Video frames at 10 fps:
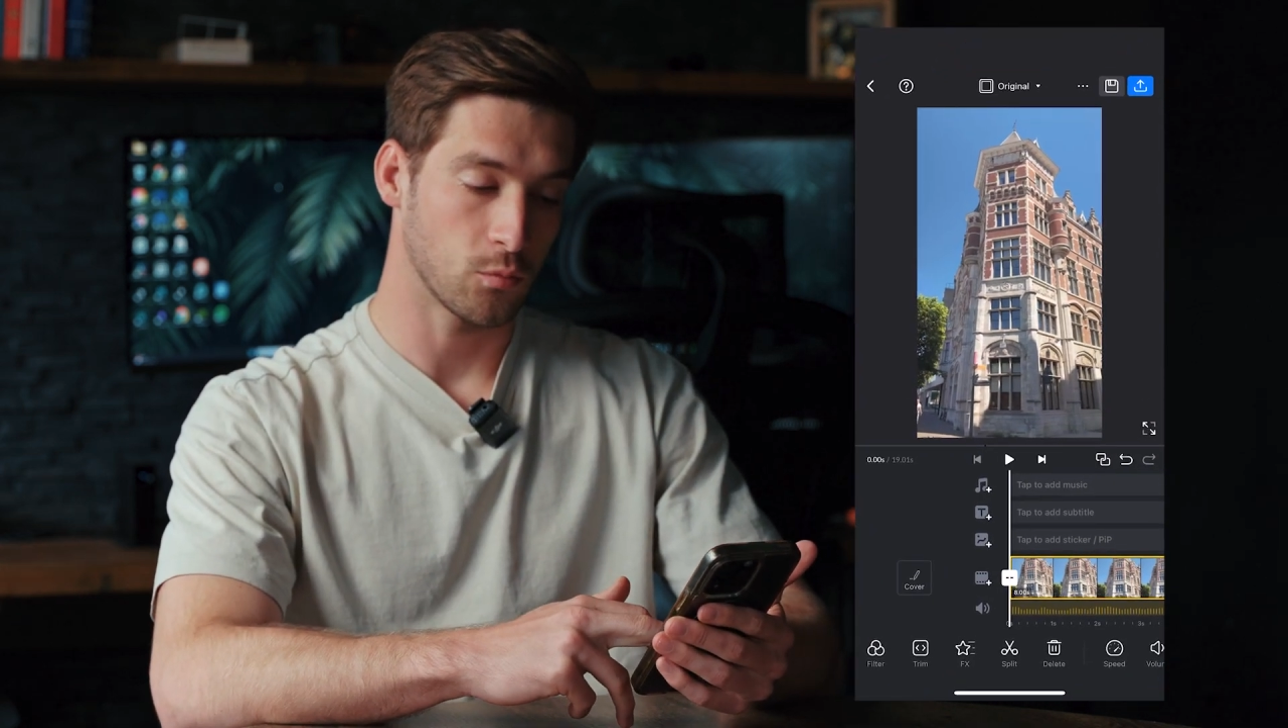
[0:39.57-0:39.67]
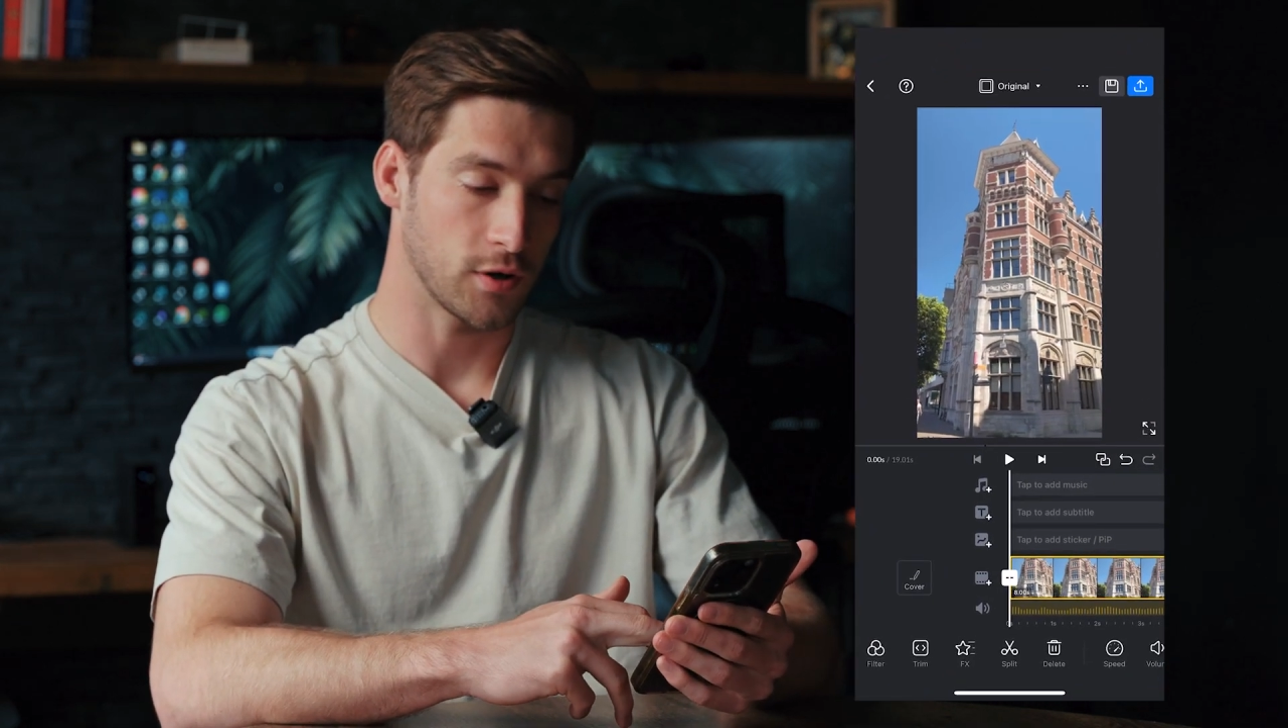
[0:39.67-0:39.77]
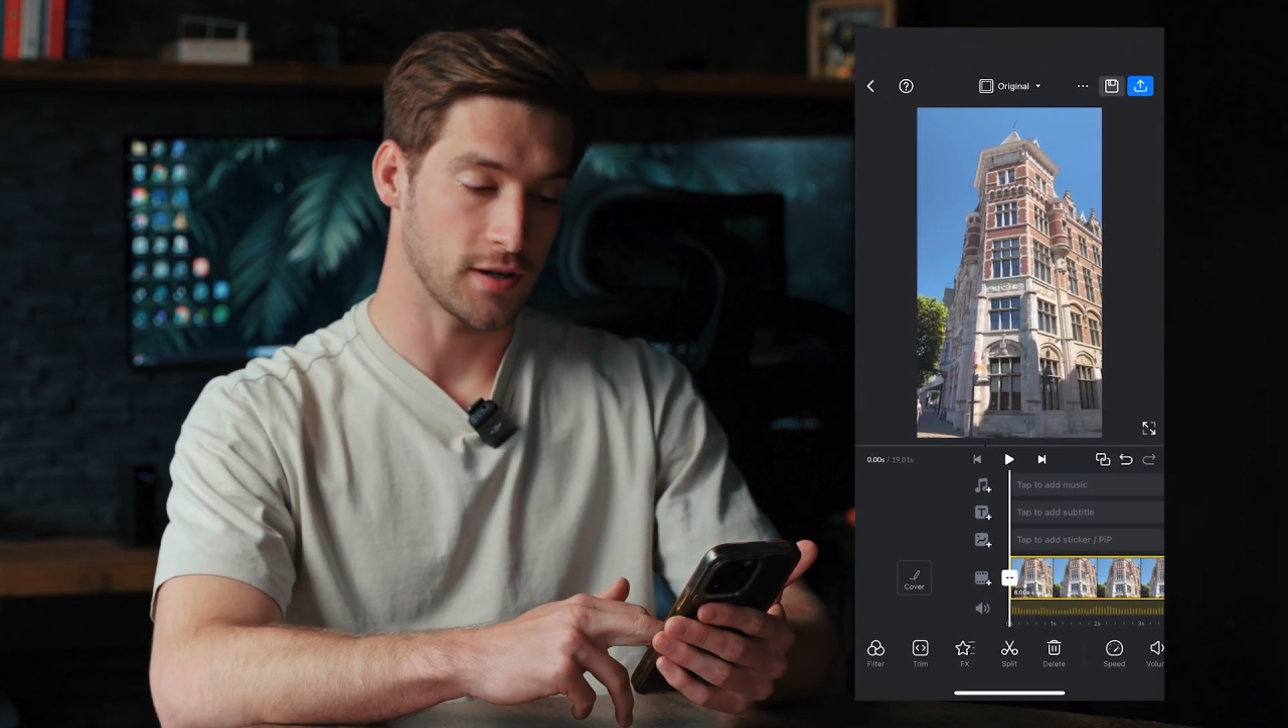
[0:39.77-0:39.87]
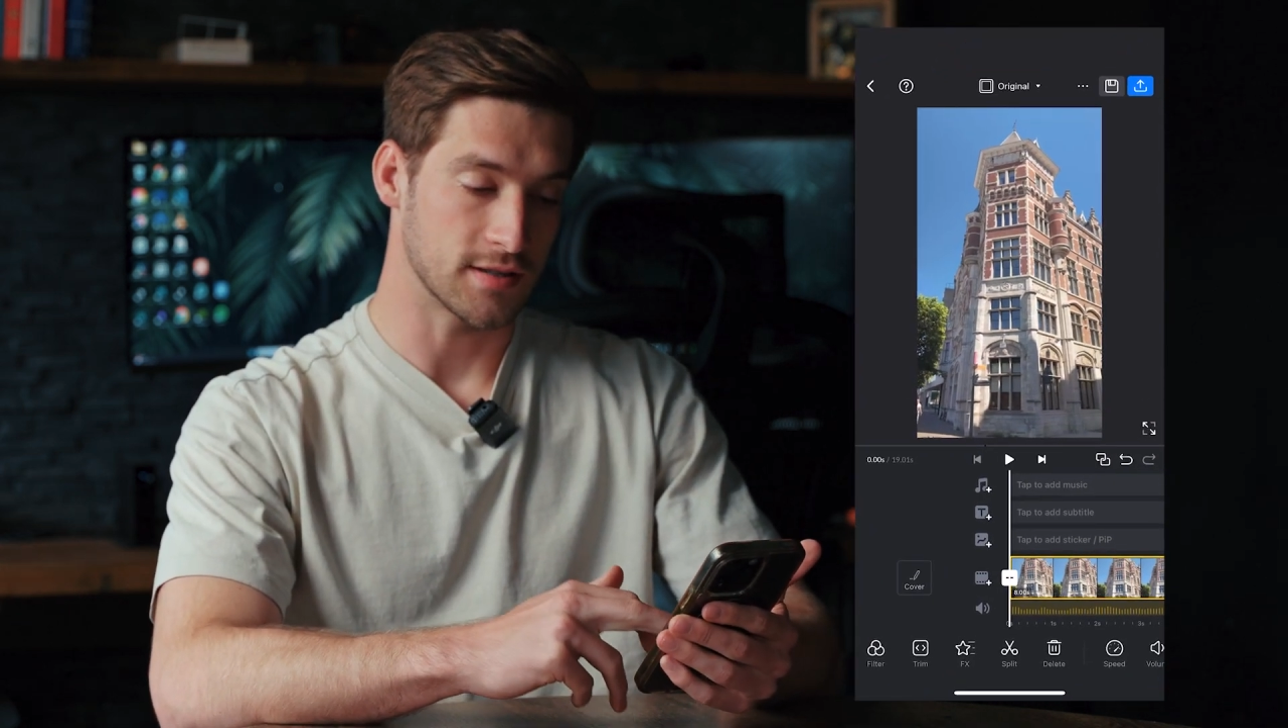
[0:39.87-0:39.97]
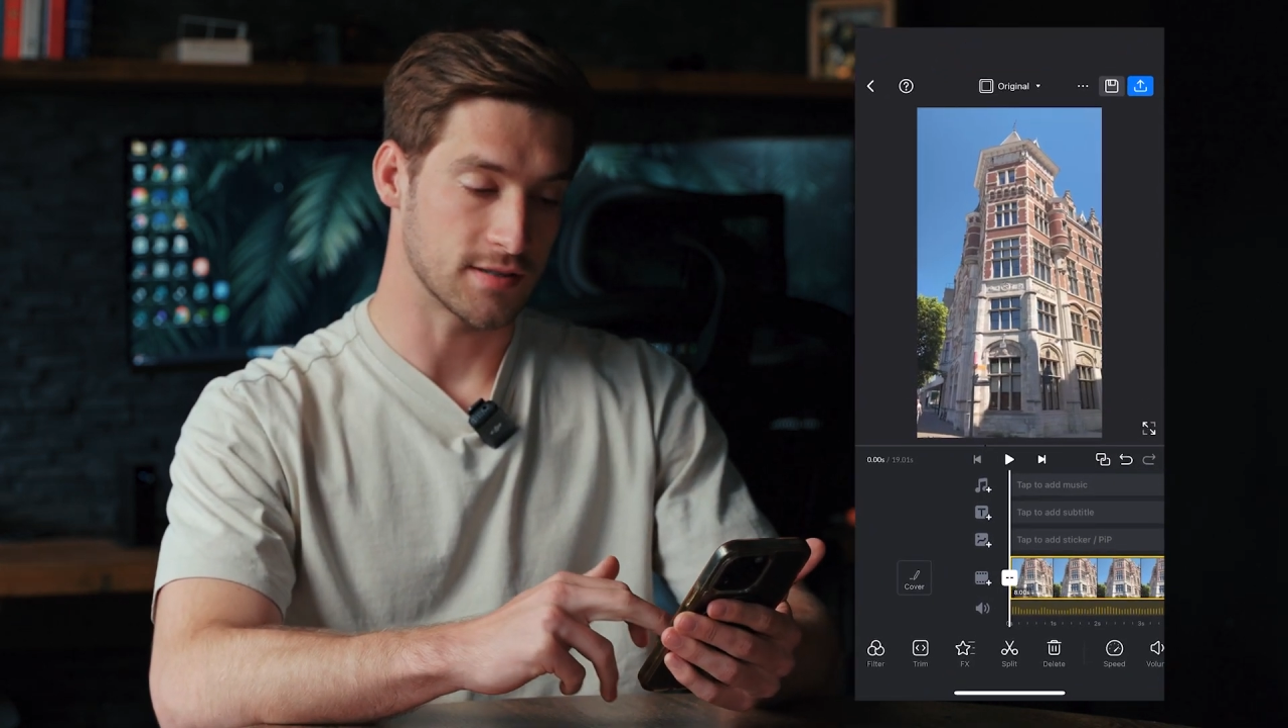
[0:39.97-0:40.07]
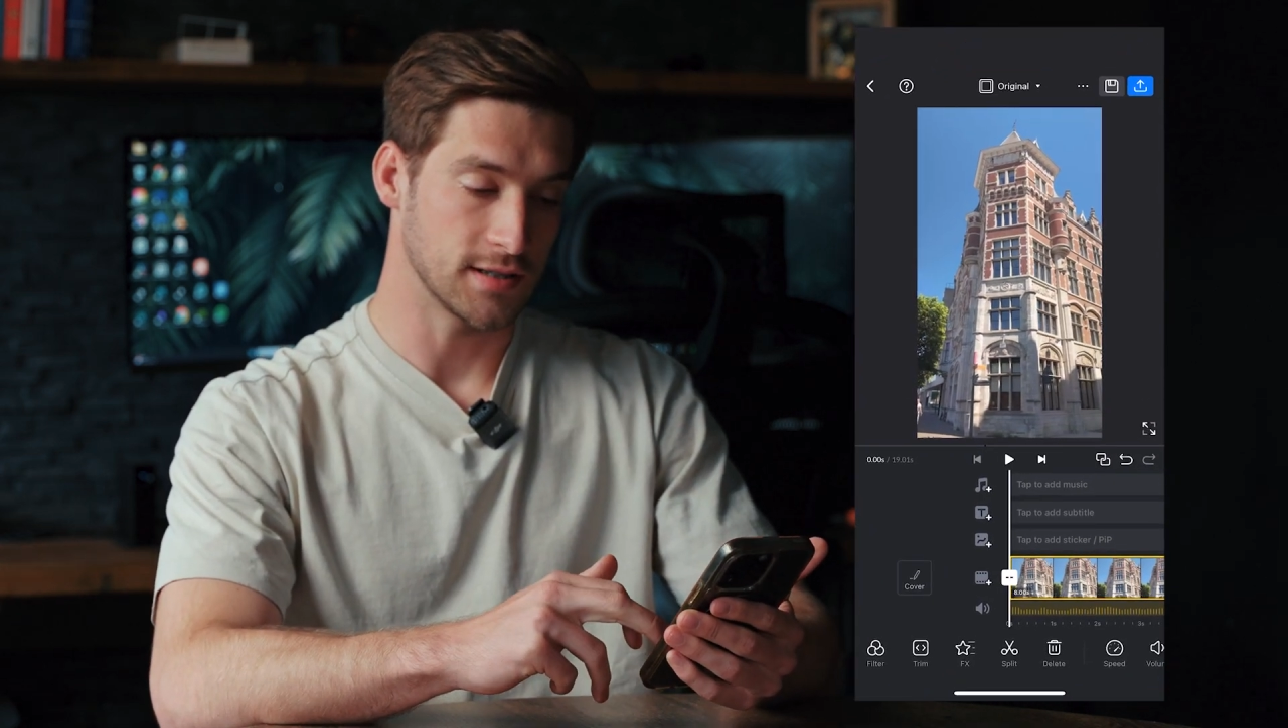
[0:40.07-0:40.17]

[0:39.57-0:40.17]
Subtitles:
One is